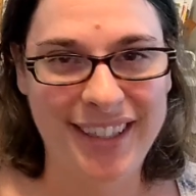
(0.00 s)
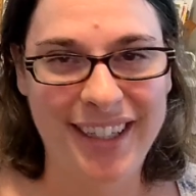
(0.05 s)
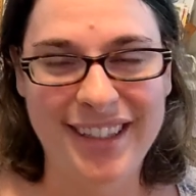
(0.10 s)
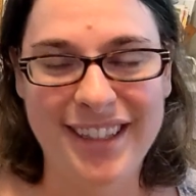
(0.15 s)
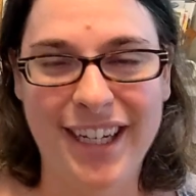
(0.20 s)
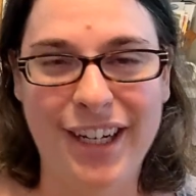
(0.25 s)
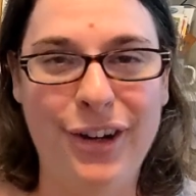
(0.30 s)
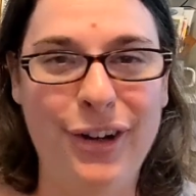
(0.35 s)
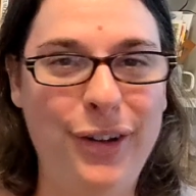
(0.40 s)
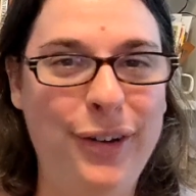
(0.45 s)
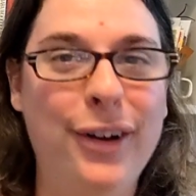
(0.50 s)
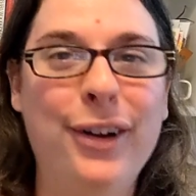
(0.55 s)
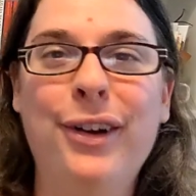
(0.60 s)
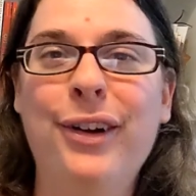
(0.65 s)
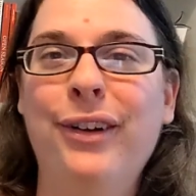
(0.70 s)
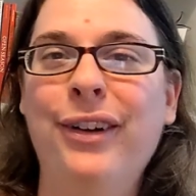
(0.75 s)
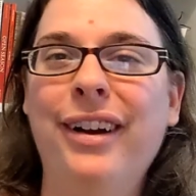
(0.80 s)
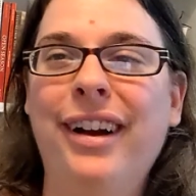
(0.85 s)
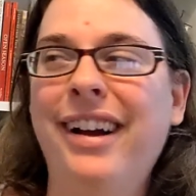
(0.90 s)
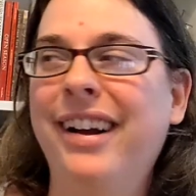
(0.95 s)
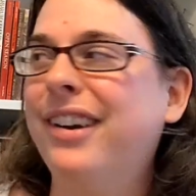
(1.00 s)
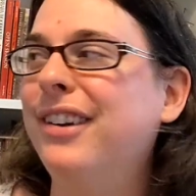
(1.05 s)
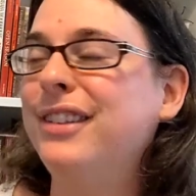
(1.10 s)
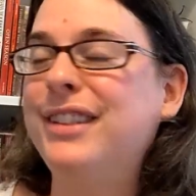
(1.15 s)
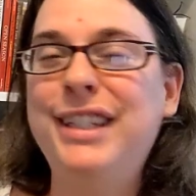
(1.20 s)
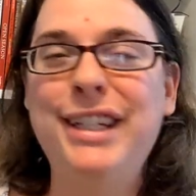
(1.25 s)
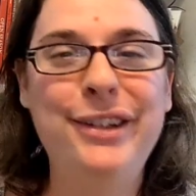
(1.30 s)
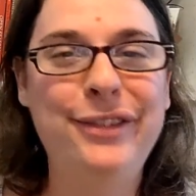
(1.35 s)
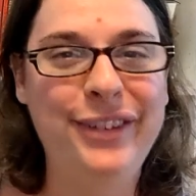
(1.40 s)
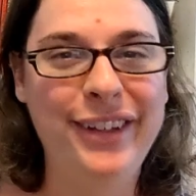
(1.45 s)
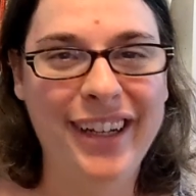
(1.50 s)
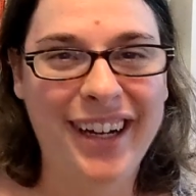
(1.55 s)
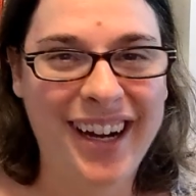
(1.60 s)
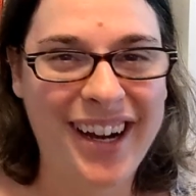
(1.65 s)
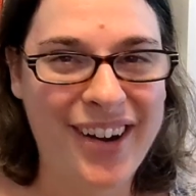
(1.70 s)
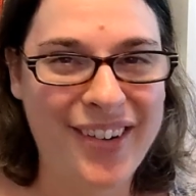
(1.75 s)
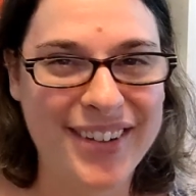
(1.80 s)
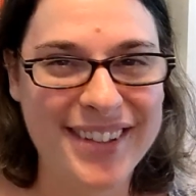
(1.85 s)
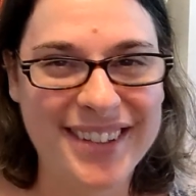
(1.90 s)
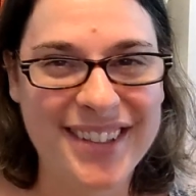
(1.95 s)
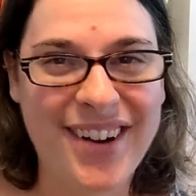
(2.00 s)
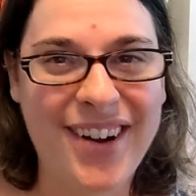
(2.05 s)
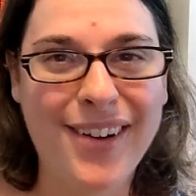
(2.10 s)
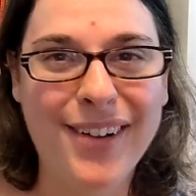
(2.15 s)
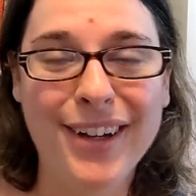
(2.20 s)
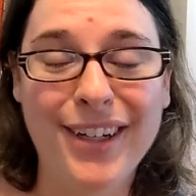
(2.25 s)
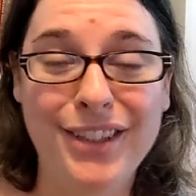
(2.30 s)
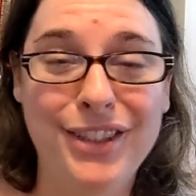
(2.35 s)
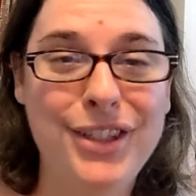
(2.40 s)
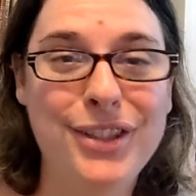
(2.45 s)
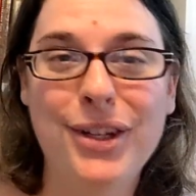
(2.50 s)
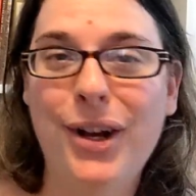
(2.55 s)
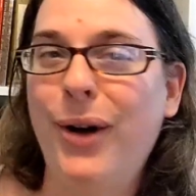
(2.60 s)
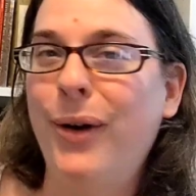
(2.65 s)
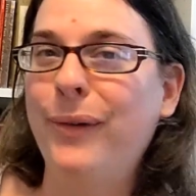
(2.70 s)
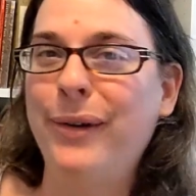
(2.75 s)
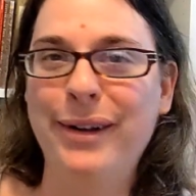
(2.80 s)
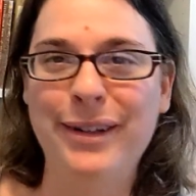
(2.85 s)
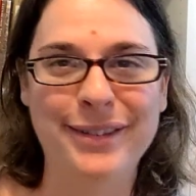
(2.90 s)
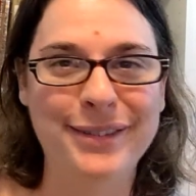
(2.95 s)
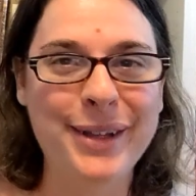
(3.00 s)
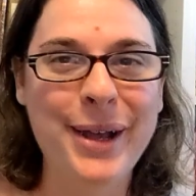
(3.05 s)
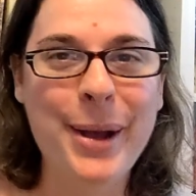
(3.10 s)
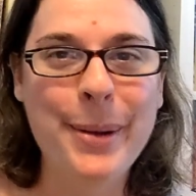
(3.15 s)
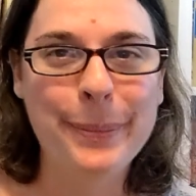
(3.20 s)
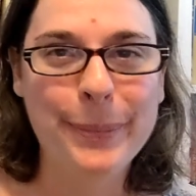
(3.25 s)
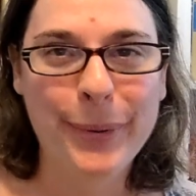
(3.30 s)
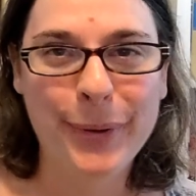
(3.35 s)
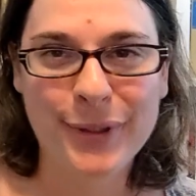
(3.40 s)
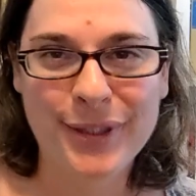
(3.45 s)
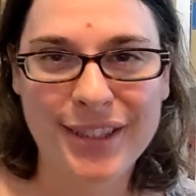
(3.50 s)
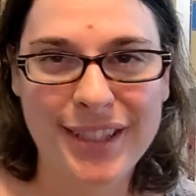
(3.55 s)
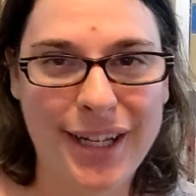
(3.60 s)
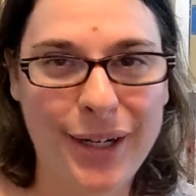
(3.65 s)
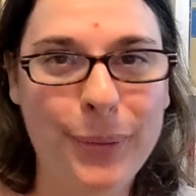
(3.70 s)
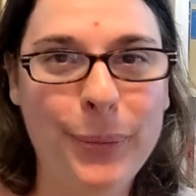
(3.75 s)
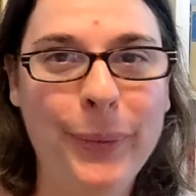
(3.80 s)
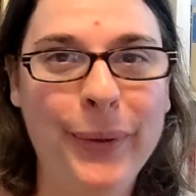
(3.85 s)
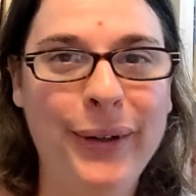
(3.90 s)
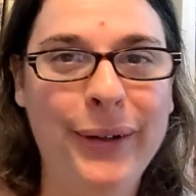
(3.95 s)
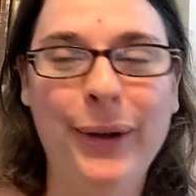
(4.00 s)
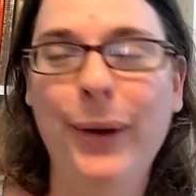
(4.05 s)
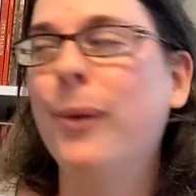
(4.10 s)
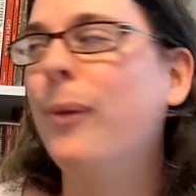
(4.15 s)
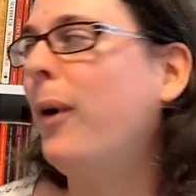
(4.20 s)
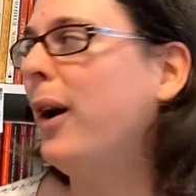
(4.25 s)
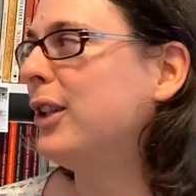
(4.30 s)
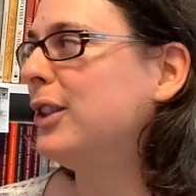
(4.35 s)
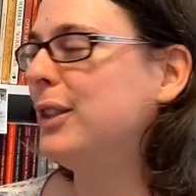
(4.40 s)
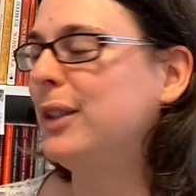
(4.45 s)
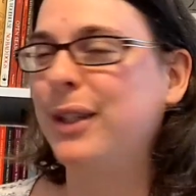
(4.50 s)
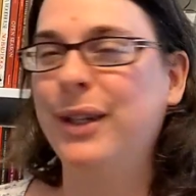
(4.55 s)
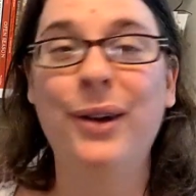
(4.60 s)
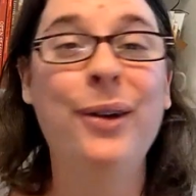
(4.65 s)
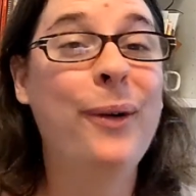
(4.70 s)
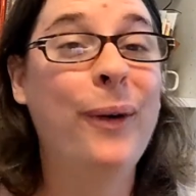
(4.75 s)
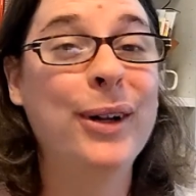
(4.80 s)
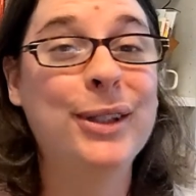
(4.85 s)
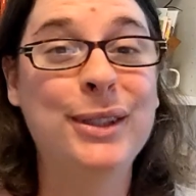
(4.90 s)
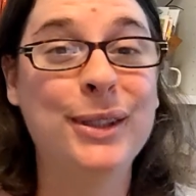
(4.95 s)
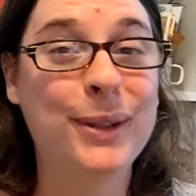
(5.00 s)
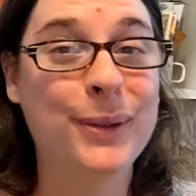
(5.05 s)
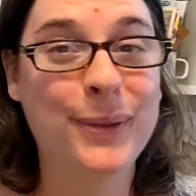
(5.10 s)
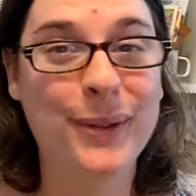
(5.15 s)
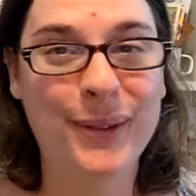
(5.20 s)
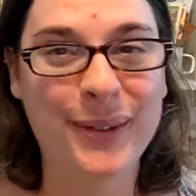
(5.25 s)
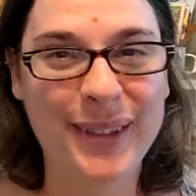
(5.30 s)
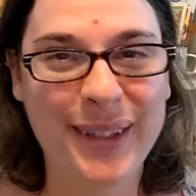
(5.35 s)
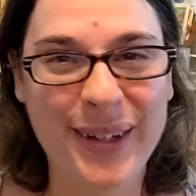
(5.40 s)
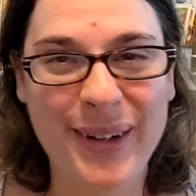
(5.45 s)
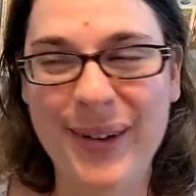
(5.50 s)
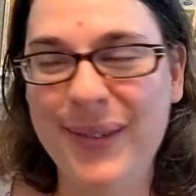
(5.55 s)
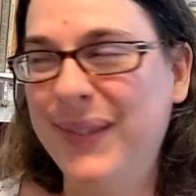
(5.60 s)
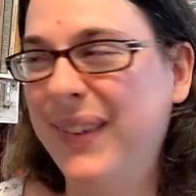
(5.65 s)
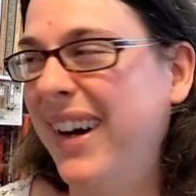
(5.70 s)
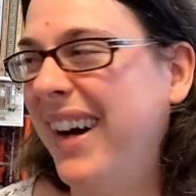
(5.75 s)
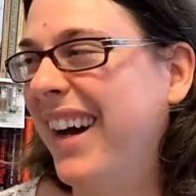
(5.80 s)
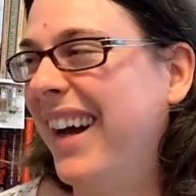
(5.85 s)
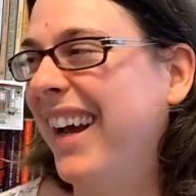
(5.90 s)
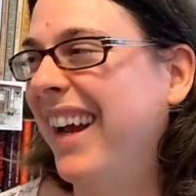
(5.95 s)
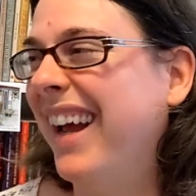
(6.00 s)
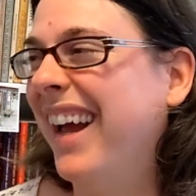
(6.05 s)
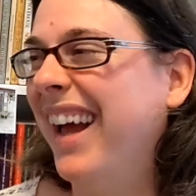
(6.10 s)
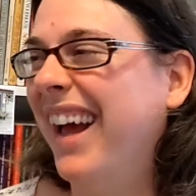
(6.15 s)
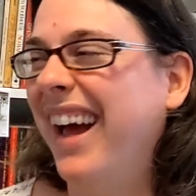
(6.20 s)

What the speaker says: It's like, you know, her TV, I always call it, because she's always perched at a window watching the world go by.